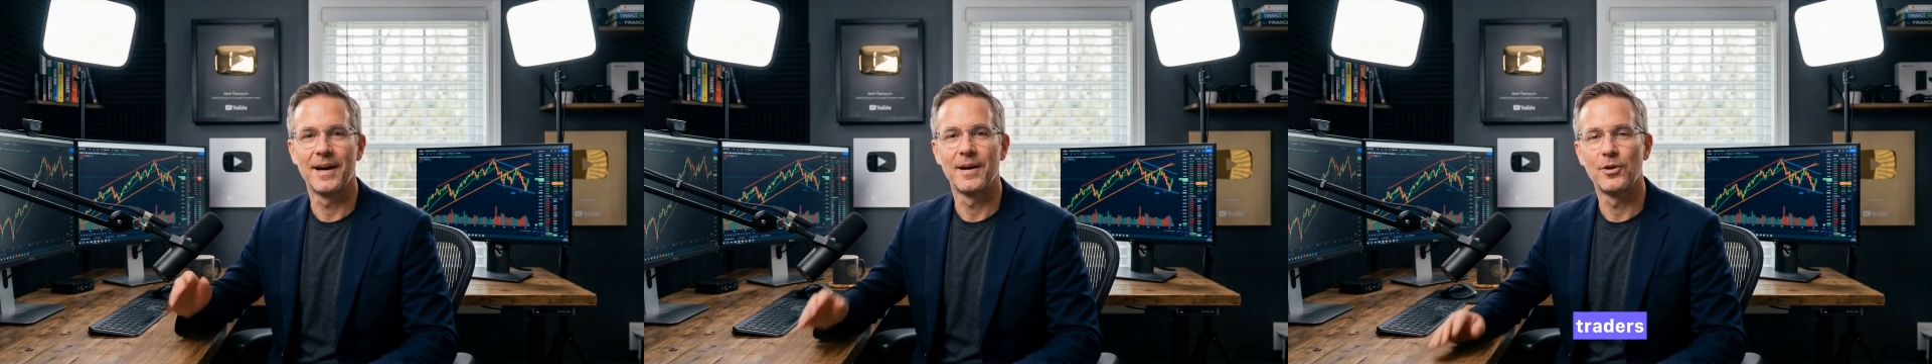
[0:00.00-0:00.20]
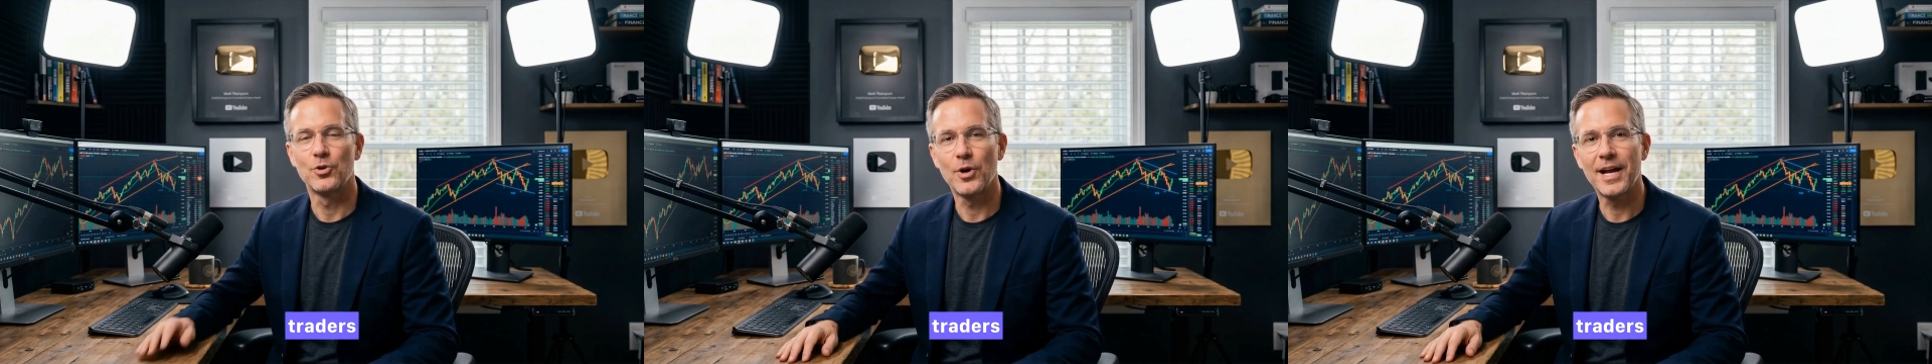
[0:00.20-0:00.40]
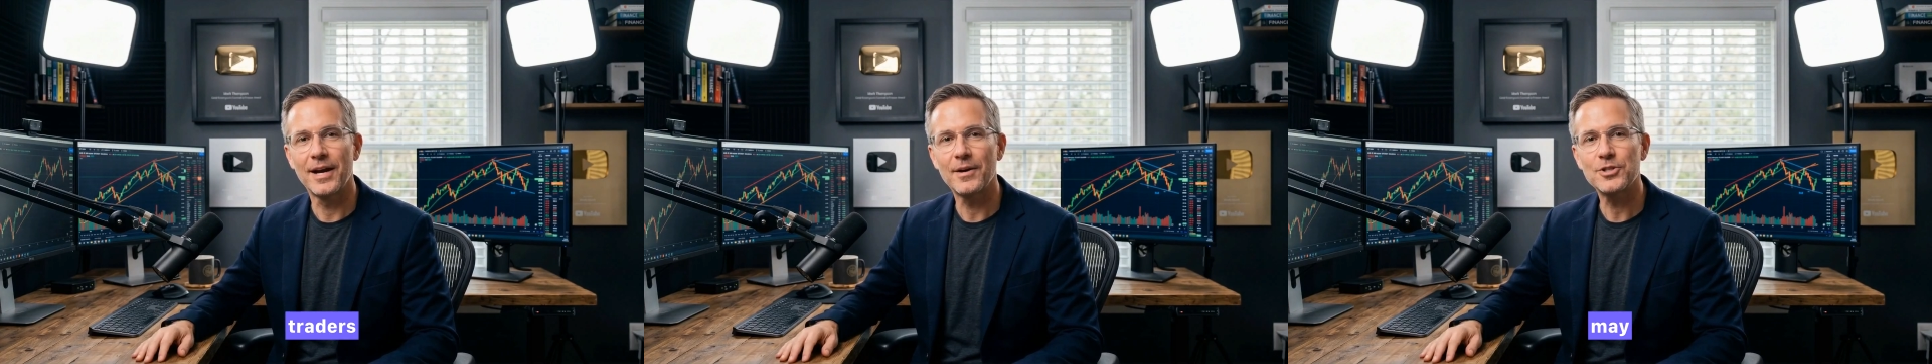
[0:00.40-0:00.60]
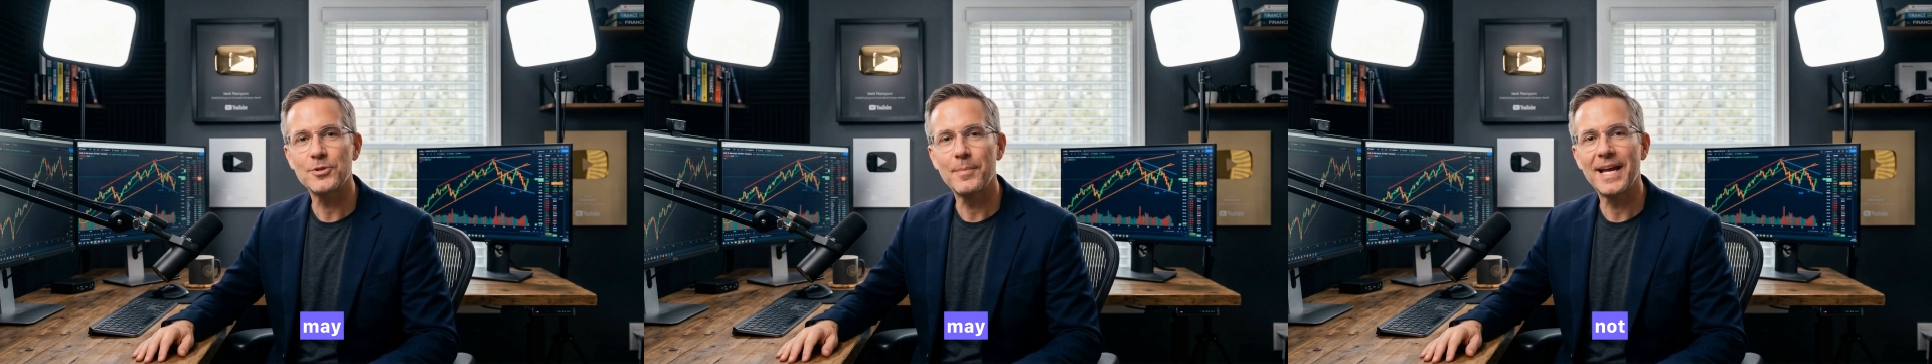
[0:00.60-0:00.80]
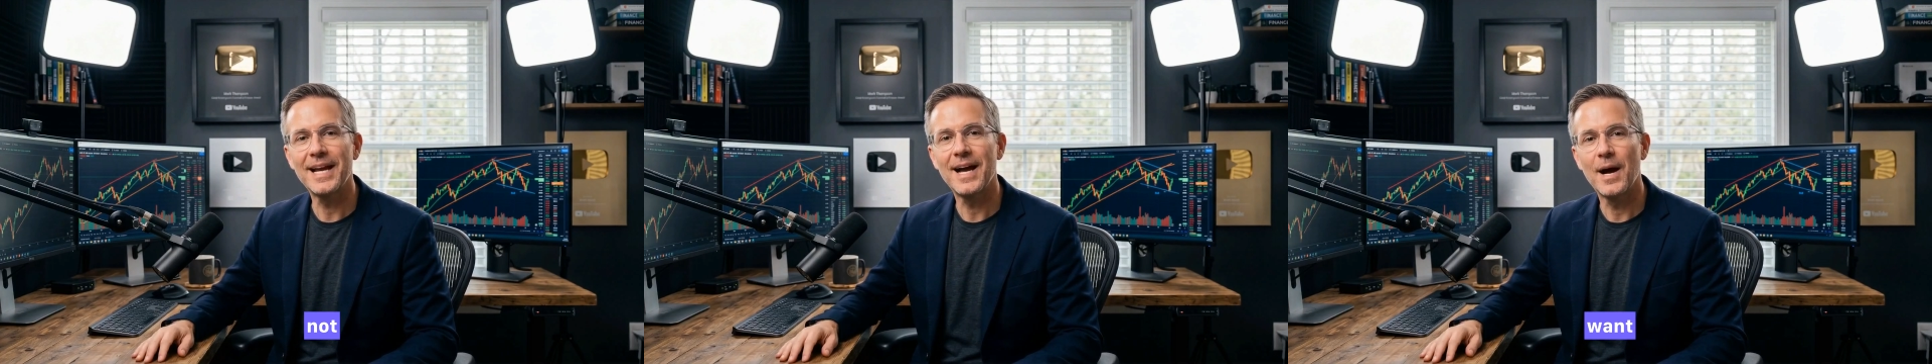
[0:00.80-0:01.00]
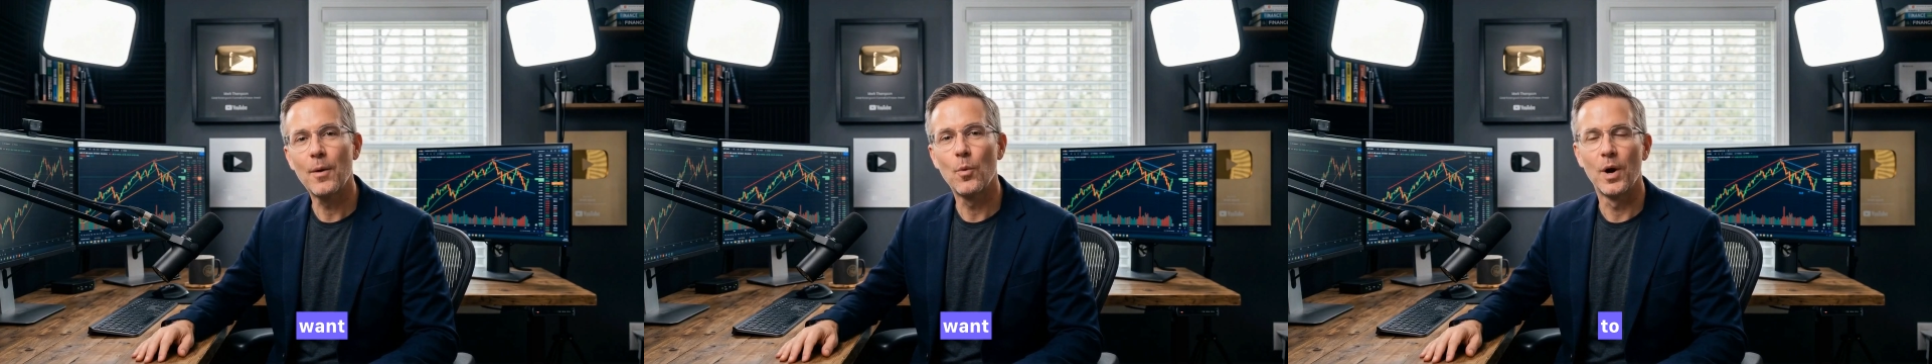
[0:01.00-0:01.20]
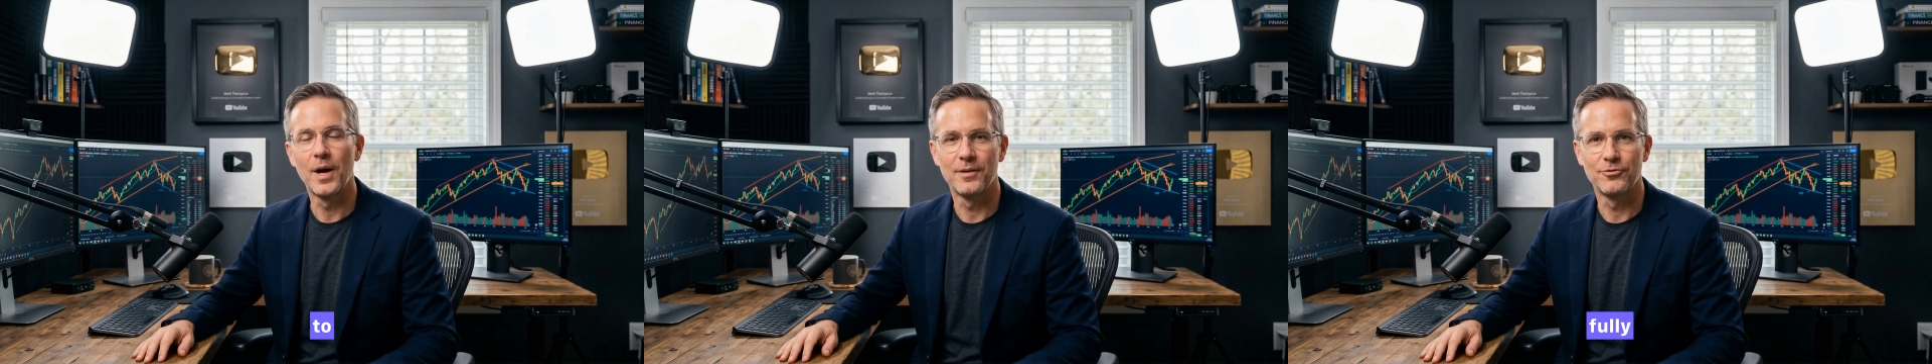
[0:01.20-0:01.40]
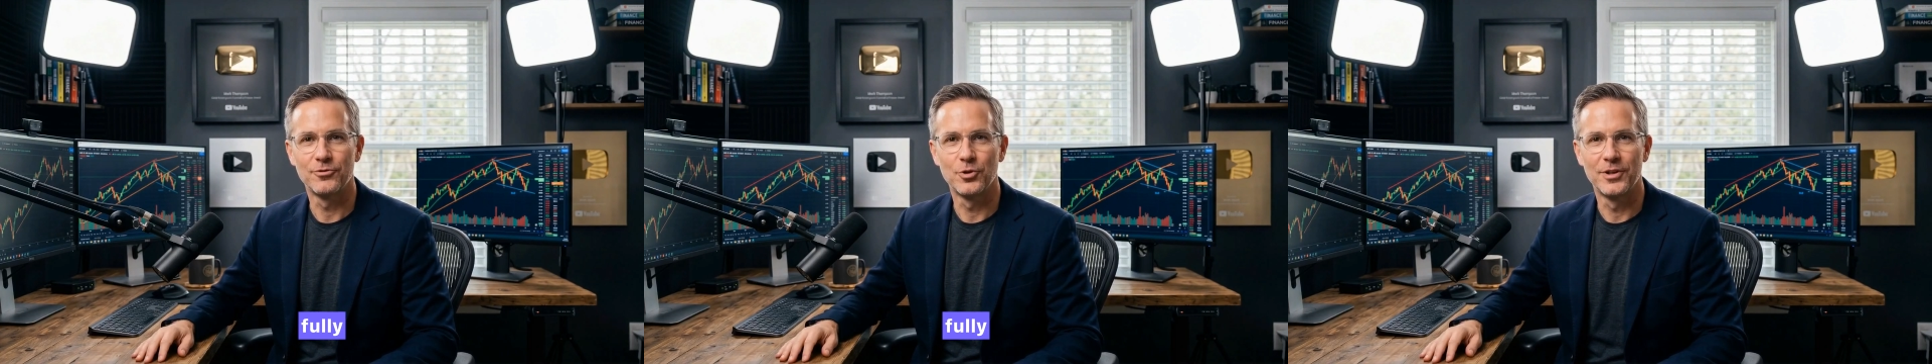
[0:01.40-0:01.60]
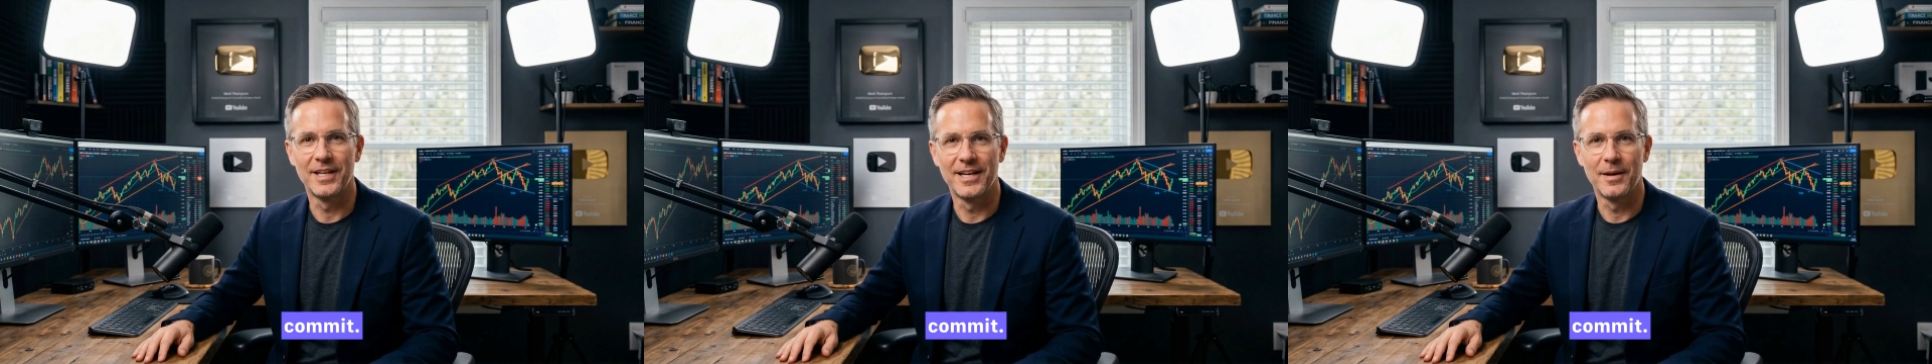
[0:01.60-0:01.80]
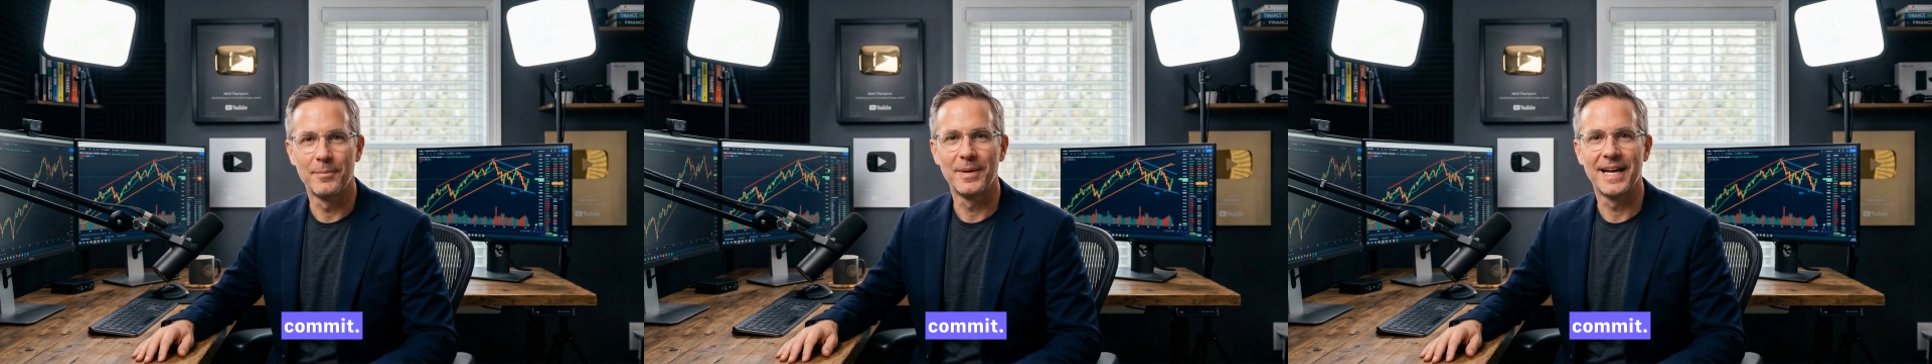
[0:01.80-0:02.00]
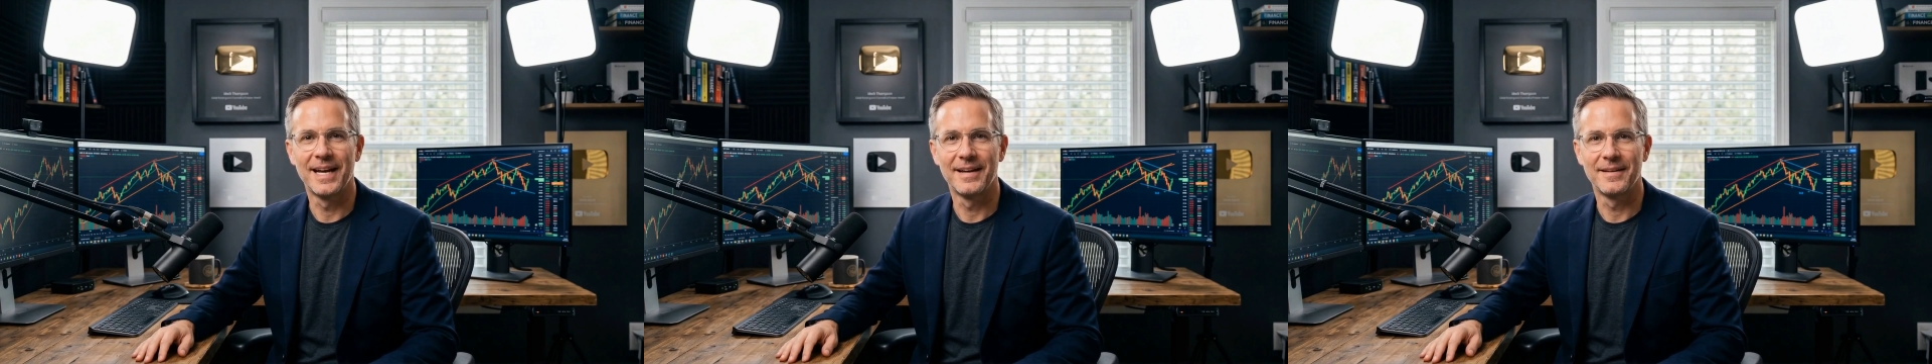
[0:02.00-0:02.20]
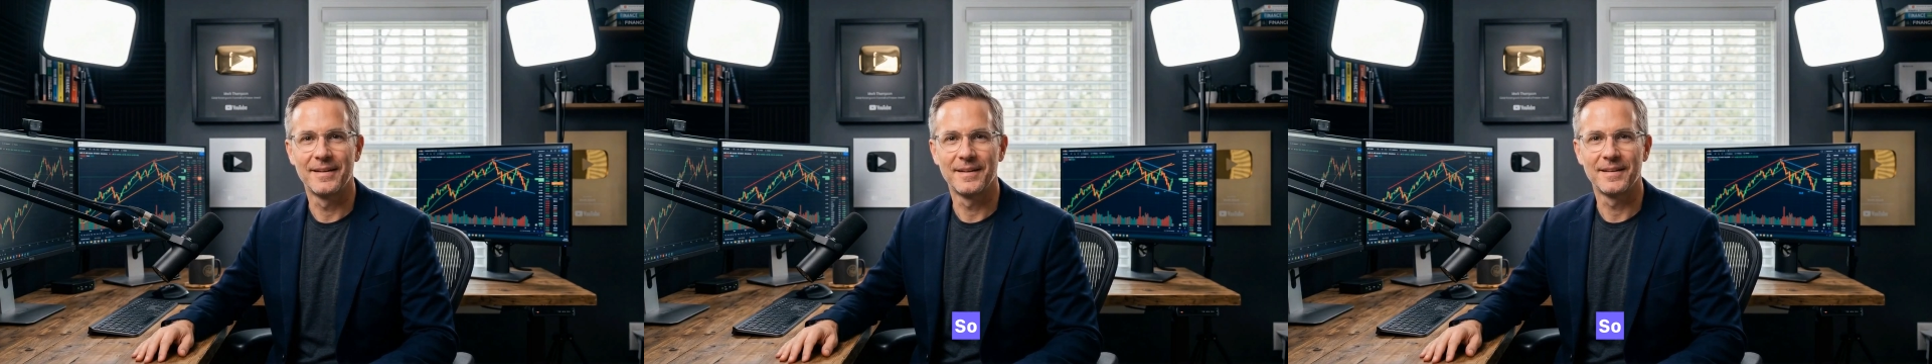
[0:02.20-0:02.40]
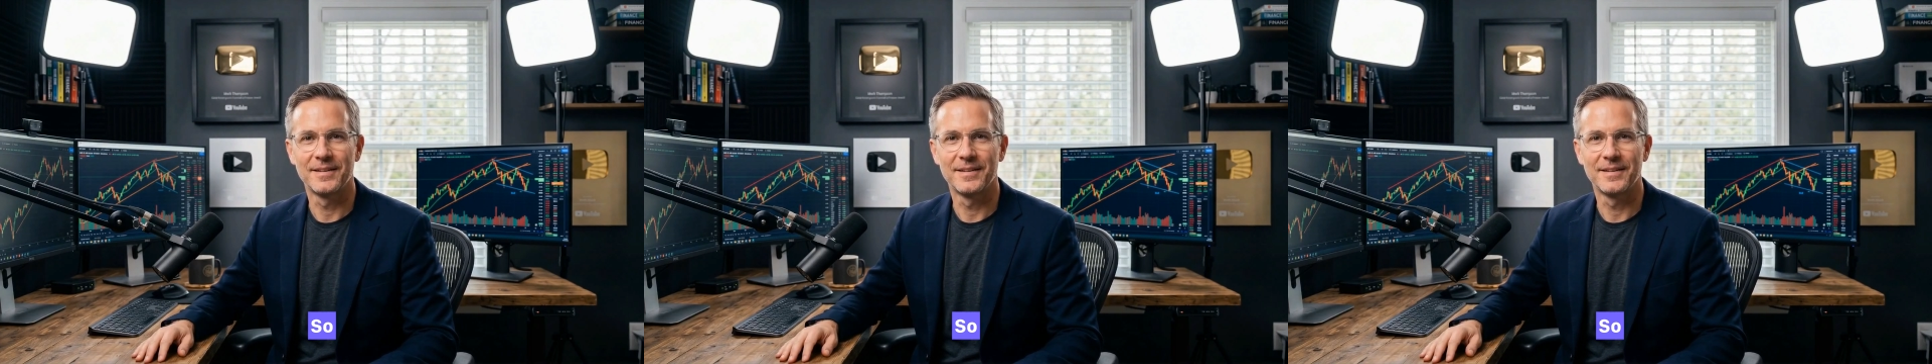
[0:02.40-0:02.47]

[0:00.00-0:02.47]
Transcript: traders may not want to fully commit.